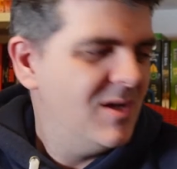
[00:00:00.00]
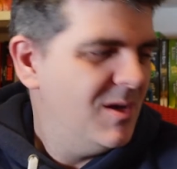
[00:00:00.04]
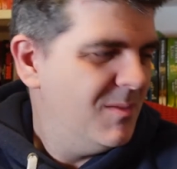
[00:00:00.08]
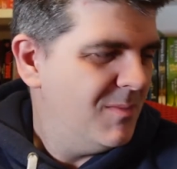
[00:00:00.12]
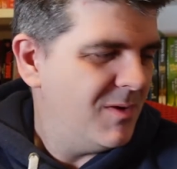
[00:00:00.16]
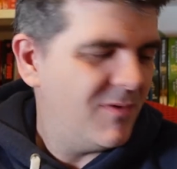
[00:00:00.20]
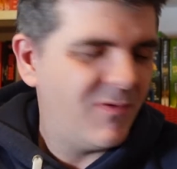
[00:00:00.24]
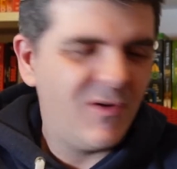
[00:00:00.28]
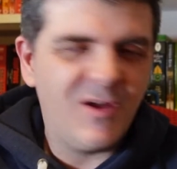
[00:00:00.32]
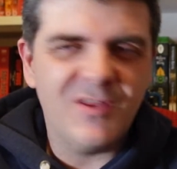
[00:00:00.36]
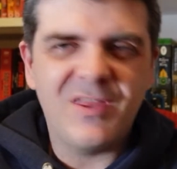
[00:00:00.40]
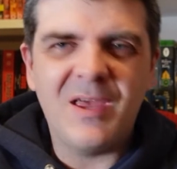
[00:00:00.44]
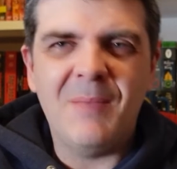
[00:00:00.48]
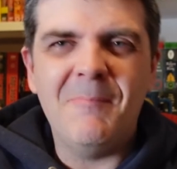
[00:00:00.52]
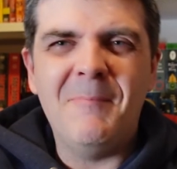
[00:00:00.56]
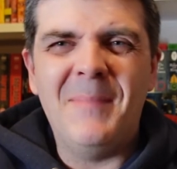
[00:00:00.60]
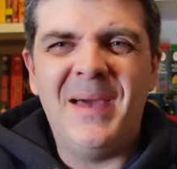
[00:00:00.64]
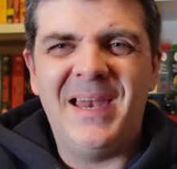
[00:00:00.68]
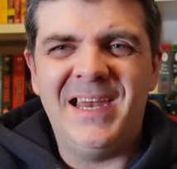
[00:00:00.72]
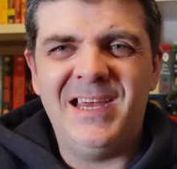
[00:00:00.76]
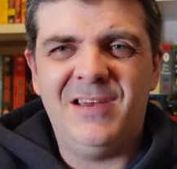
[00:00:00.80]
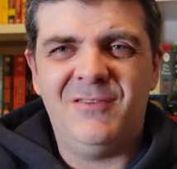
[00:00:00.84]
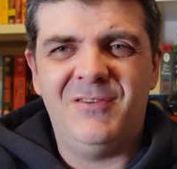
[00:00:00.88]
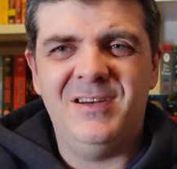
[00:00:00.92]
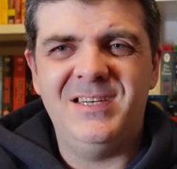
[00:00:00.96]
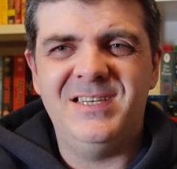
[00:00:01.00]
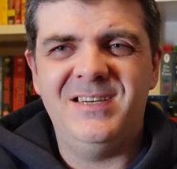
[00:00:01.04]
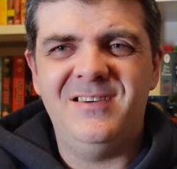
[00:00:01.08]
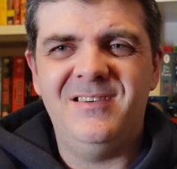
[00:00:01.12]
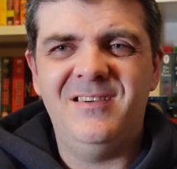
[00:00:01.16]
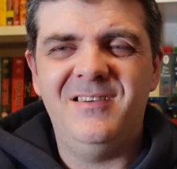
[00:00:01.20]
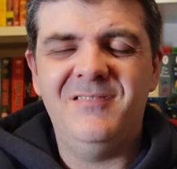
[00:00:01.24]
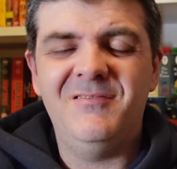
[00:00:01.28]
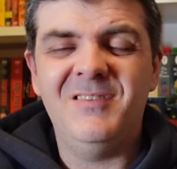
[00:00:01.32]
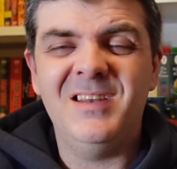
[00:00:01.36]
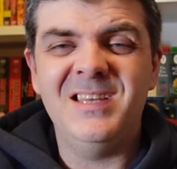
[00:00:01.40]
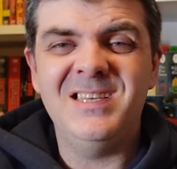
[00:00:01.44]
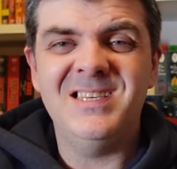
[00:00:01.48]
But I've got that many
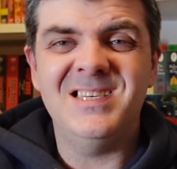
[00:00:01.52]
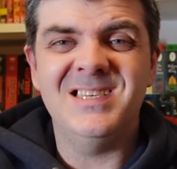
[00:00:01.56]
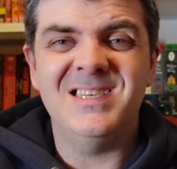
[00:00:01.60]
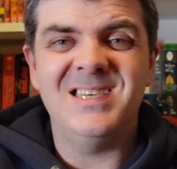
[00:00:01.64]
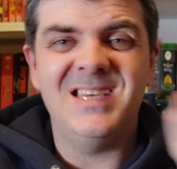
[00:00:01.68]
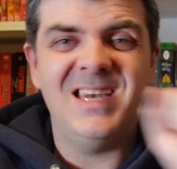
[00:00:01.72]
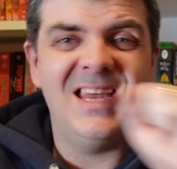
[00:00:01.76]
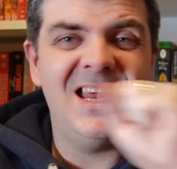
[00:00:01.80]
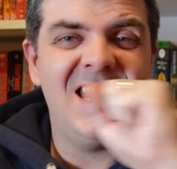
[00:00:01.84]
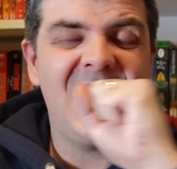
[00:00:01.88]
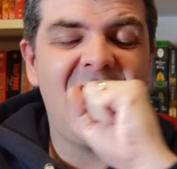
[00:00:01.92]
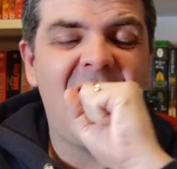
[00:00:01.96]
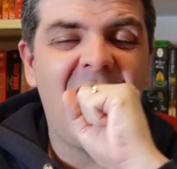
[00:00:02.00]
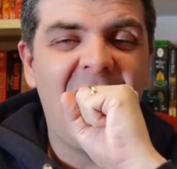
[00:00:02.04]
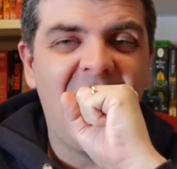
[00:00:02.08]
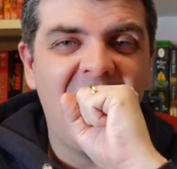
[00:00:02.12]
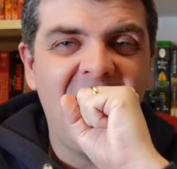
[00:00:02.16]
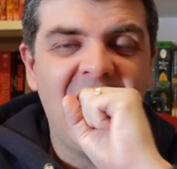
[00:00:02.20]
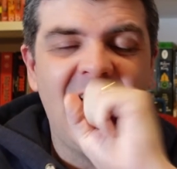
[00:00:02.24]
Criterion releases in here